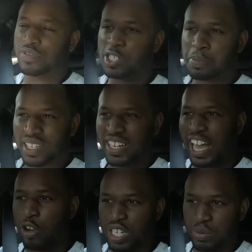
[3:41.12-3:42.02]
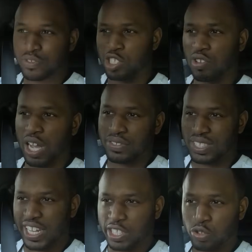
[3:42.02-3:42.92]
this being an Audi with the drive
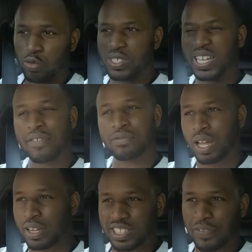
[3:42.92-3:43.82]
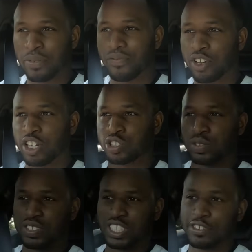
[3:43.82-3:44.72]
select, you always have like different
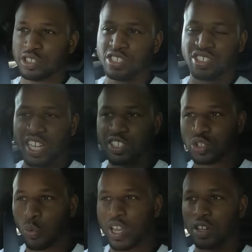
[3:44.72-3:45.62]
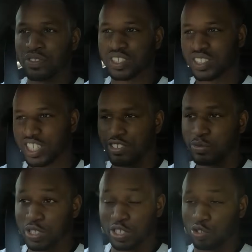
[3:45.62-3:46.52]
version of steering, so you can change the weight of the
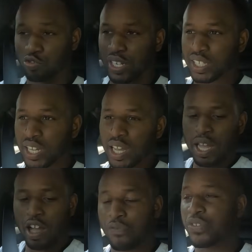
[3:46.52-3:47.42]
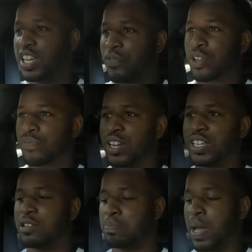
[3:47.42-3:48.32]
steering, which is great. I think if we
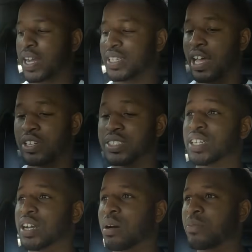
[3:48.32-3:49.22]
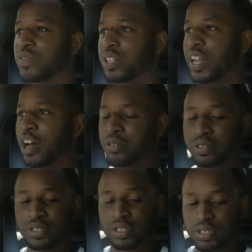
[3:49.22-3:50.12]
flick it back down into comfort
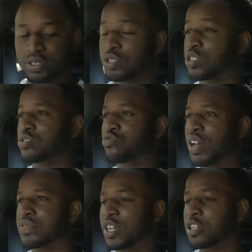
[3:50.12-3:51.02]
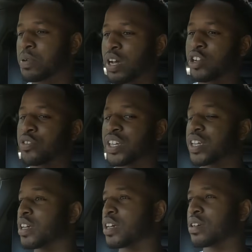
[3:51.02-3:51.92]
now, so just drive select button over
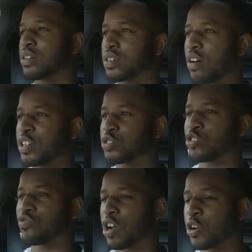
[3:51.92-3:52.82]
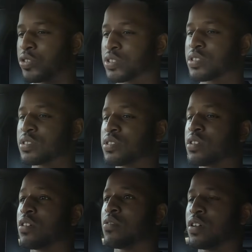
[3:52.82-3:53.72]
here, eyes on the road,
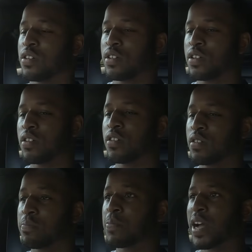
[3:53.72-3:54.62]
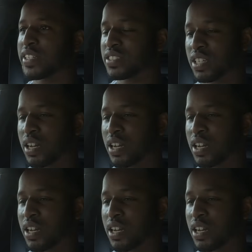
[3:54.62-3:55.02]
back into